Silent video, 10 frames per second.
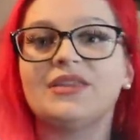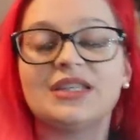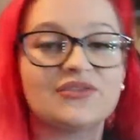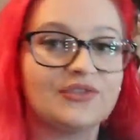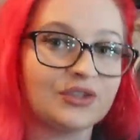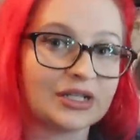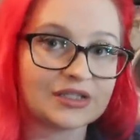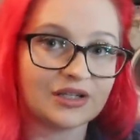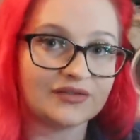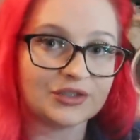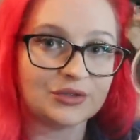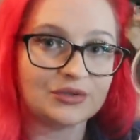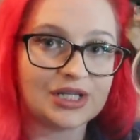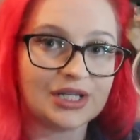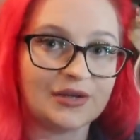This for a nice afternoon
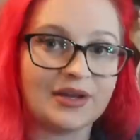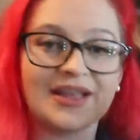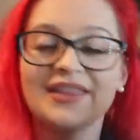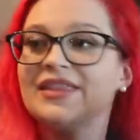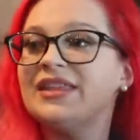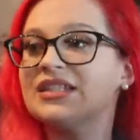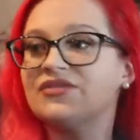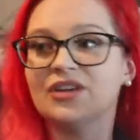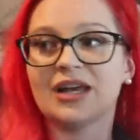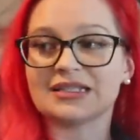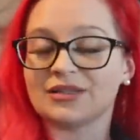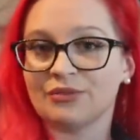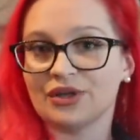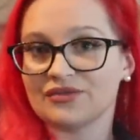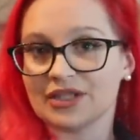tea. This for like some
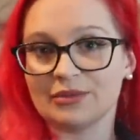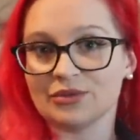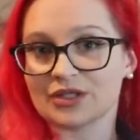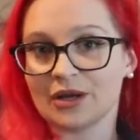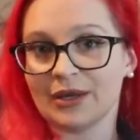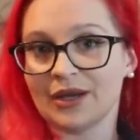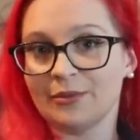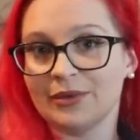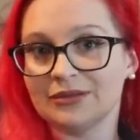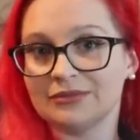birthday meals coming up.